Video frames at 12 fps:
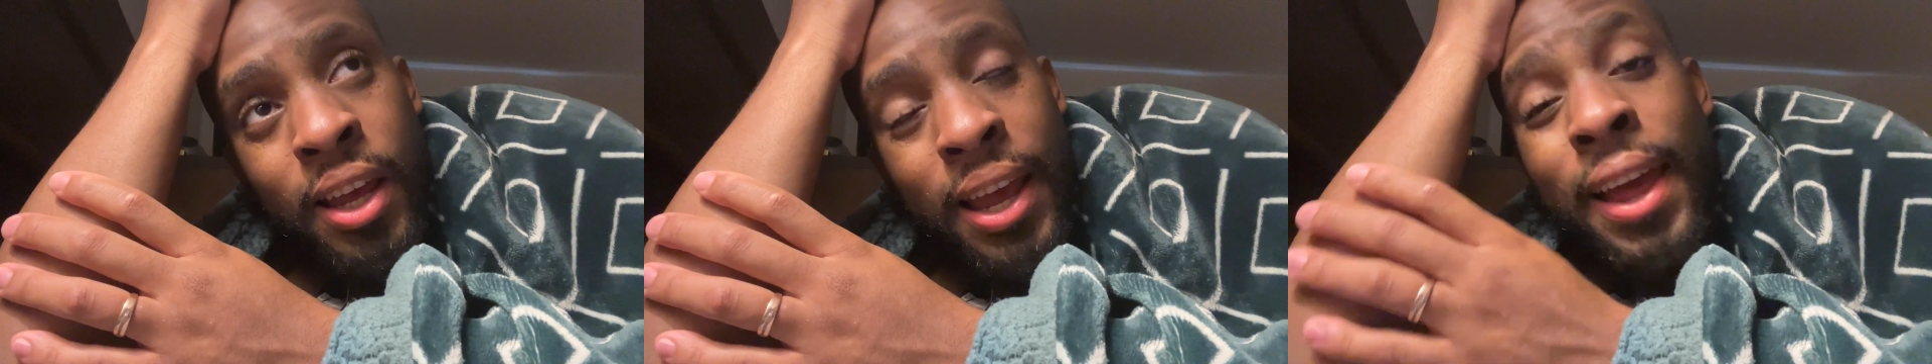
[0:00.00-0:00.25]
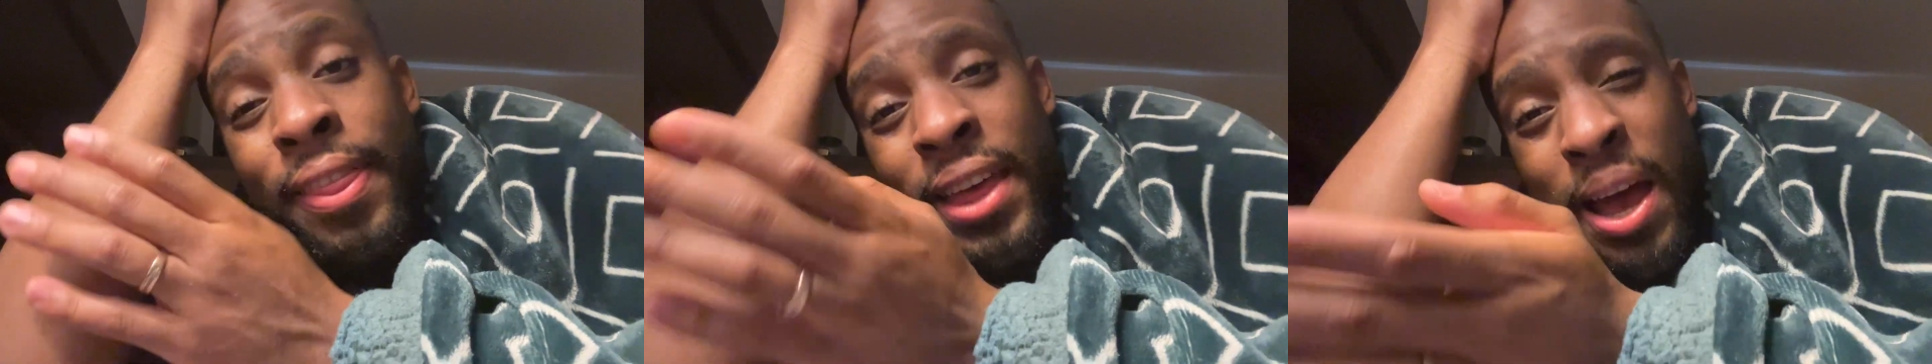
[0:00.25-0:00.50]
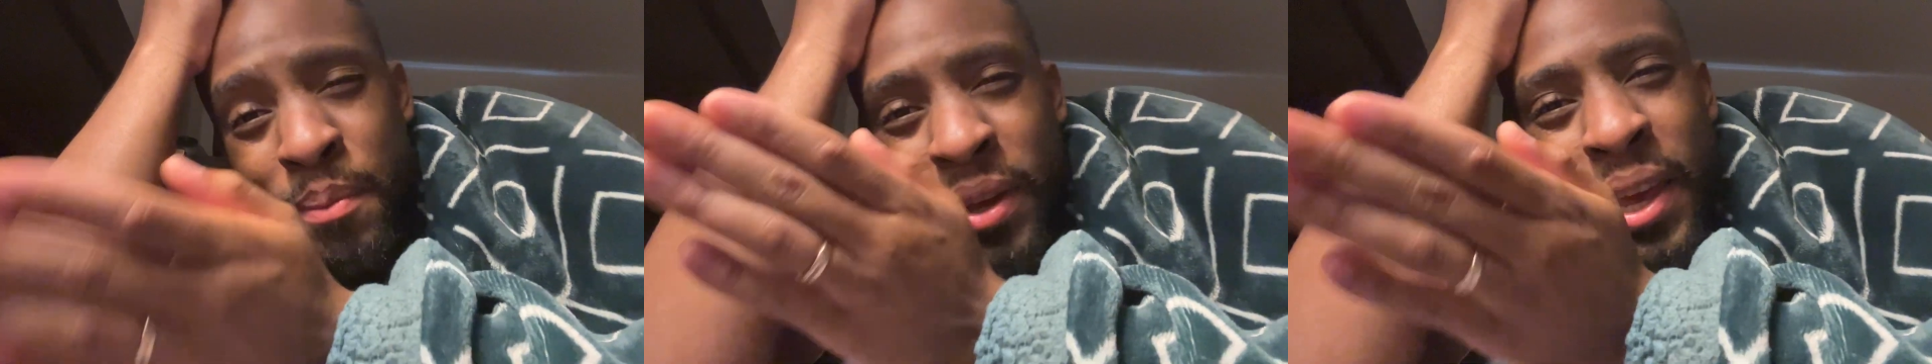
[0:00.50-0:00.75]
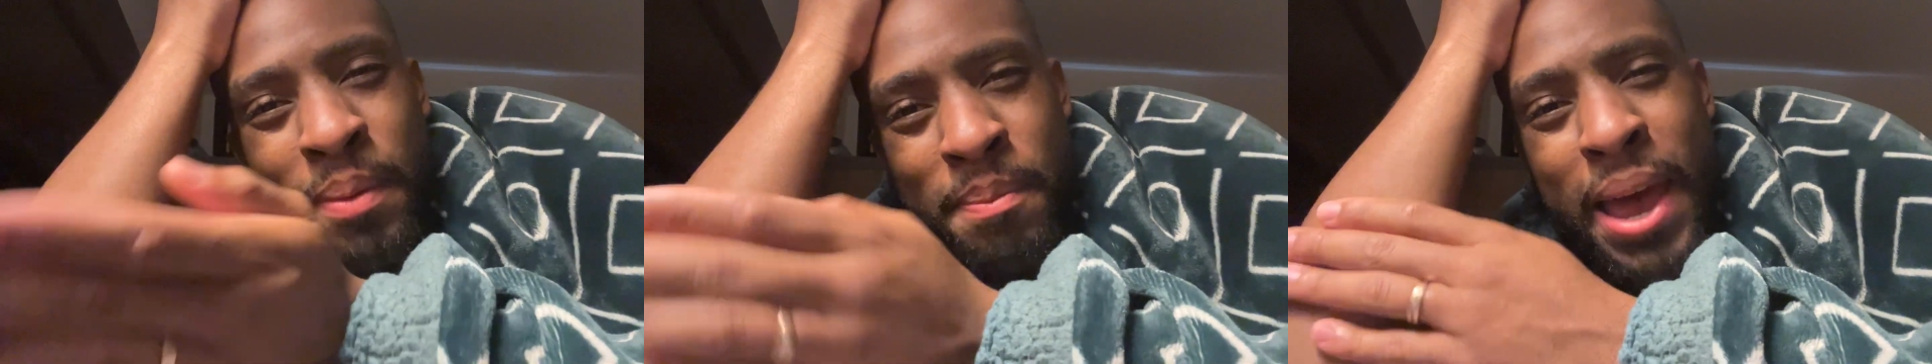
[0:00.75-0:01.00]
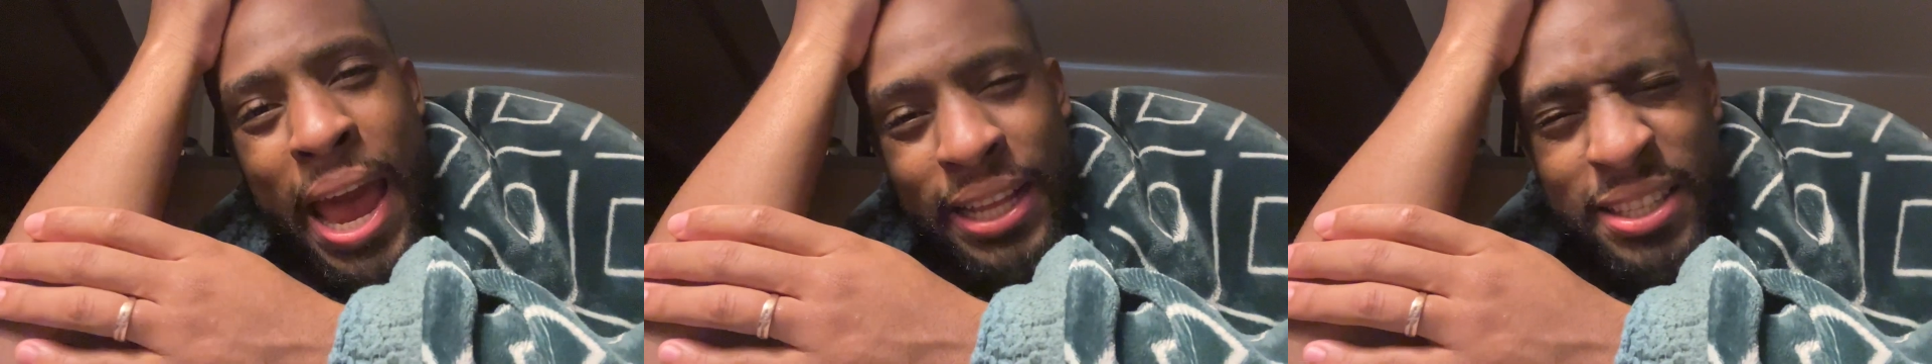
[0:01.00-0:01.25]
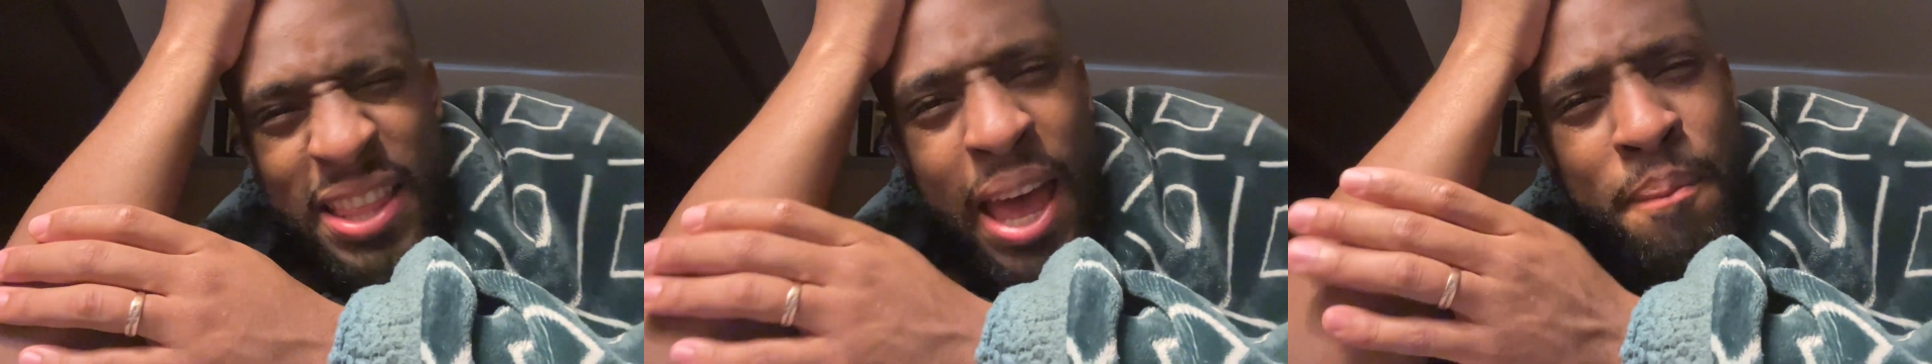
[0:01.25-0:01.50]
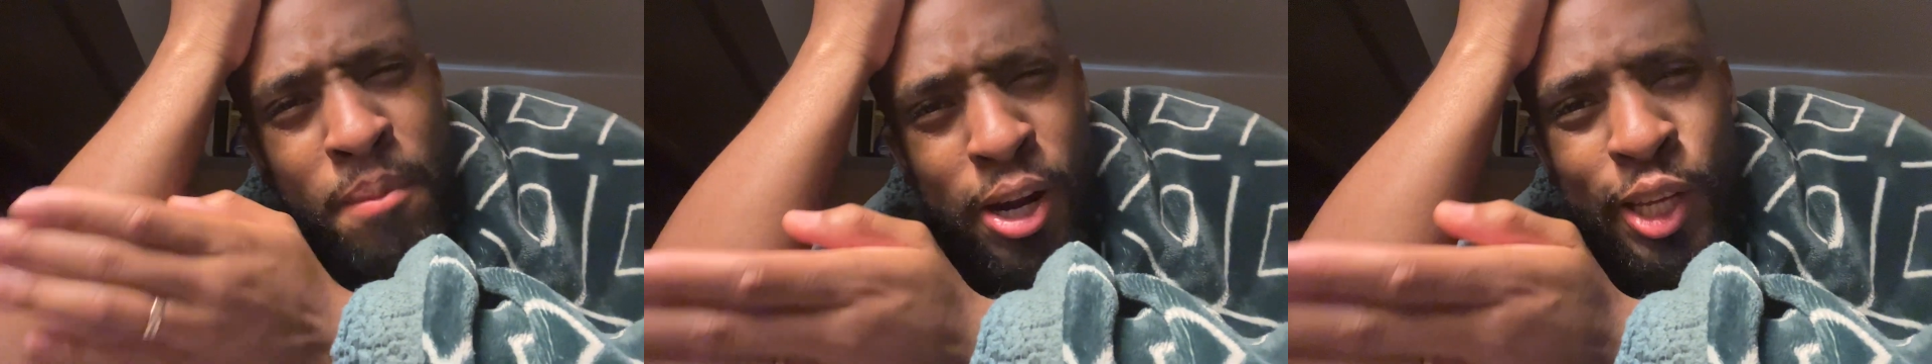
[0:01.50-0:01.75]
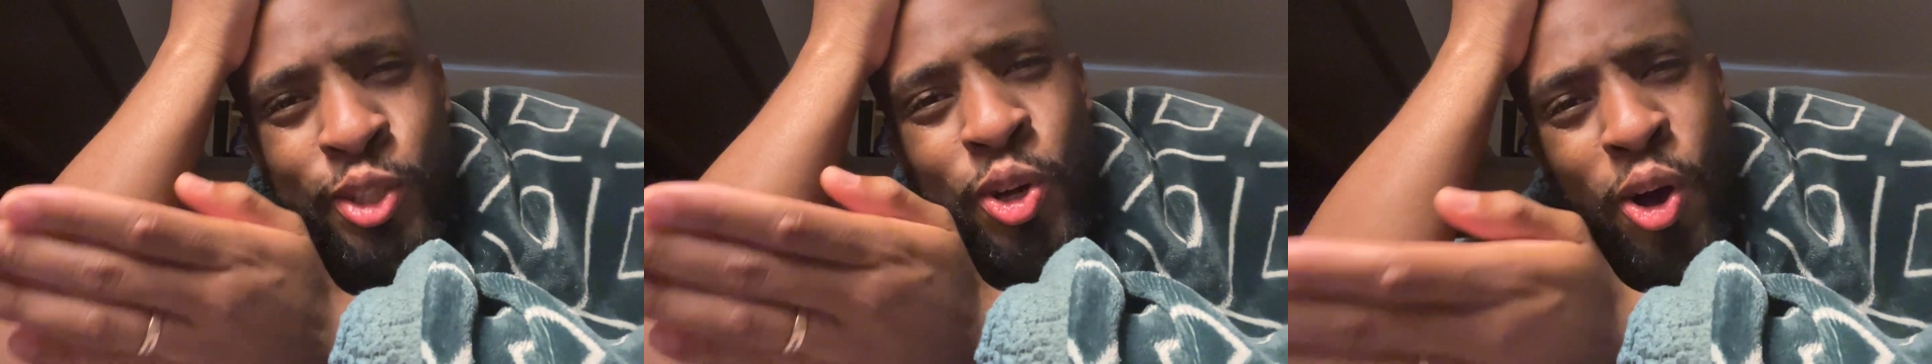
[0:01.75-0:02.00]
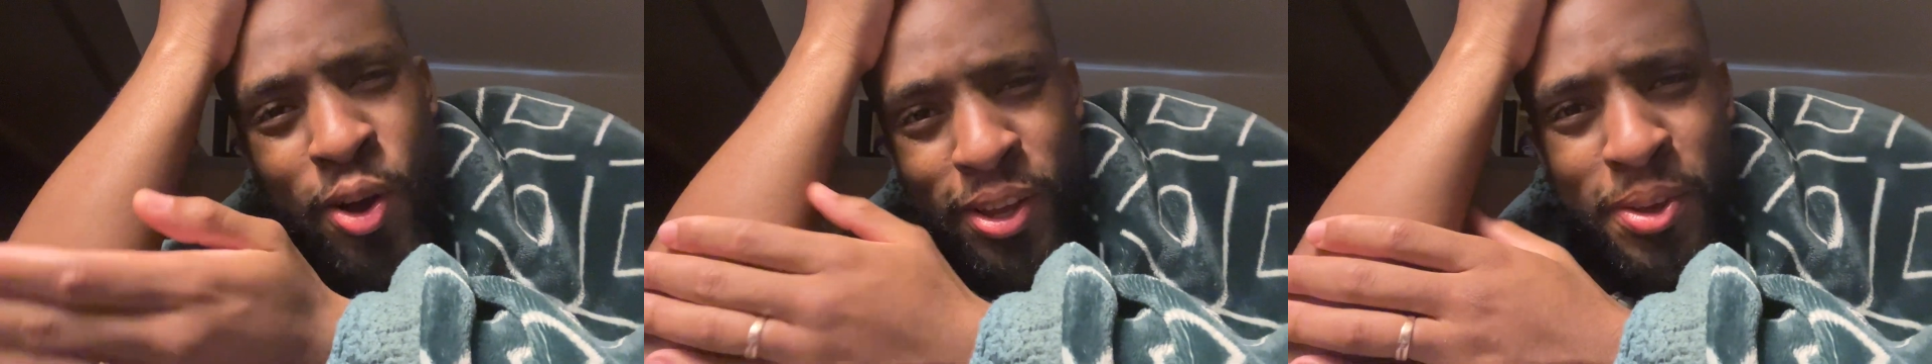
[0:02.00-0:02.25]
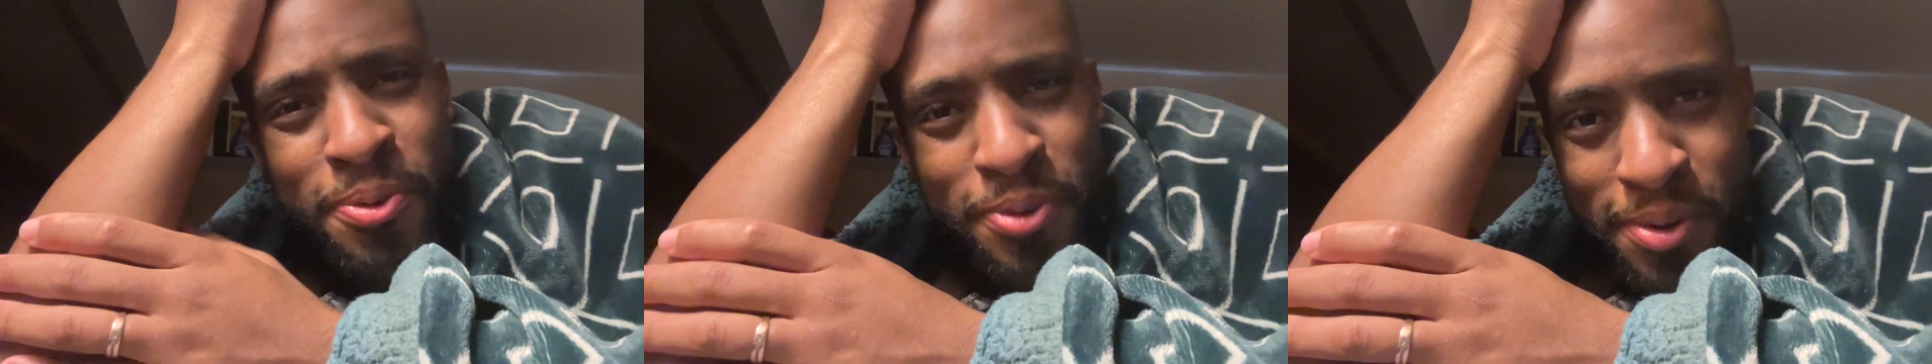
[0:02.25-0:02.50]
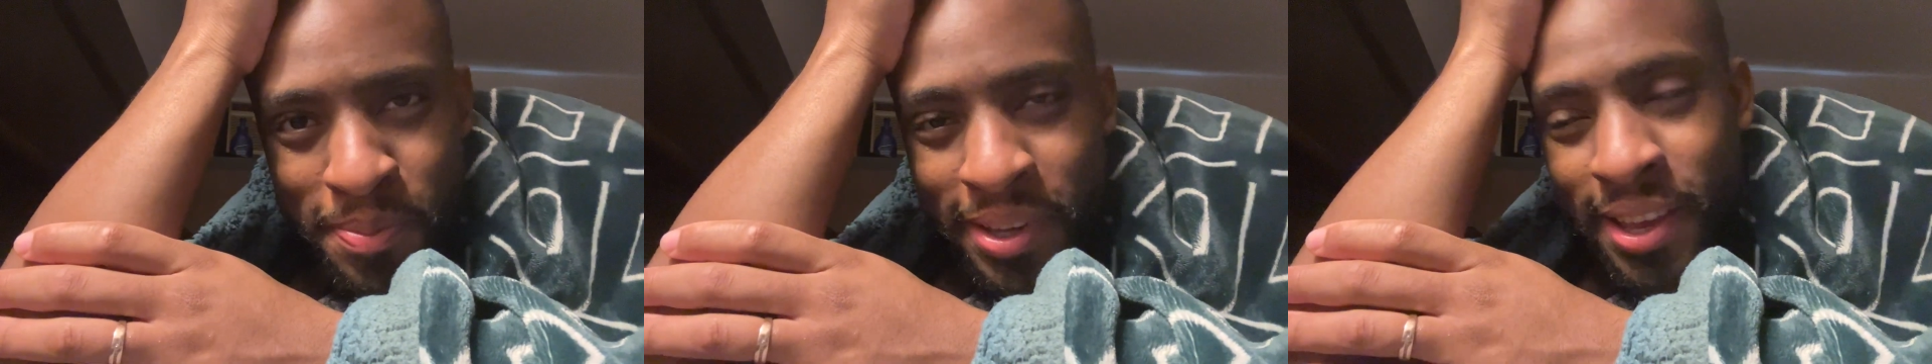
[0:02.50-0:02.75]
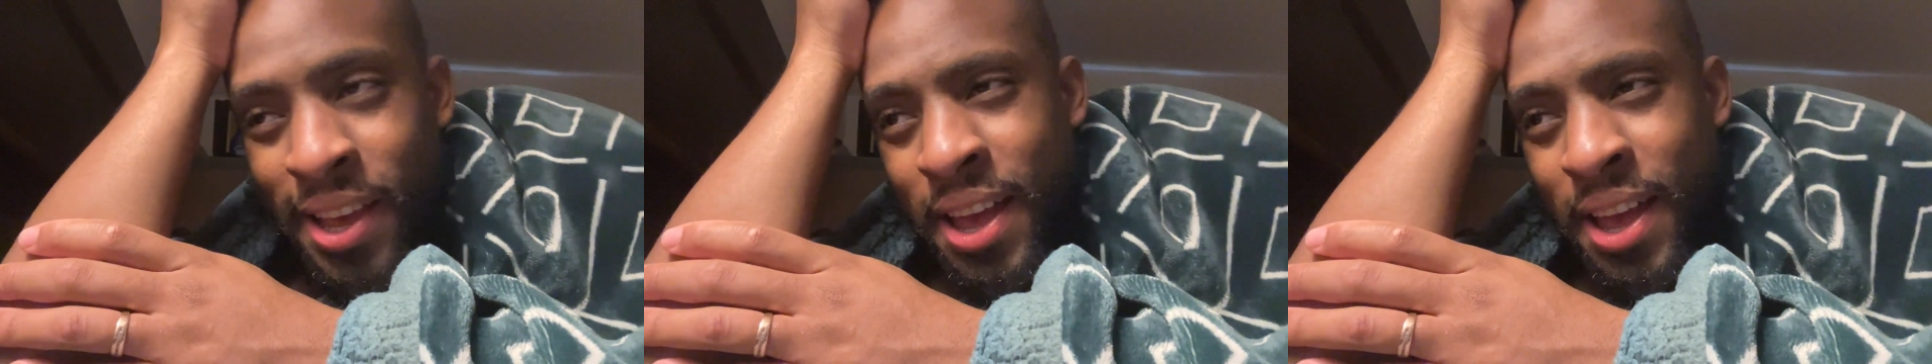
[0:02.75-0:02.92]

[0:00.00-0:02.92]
and then I'm gonna get back to that money talk. You feel me?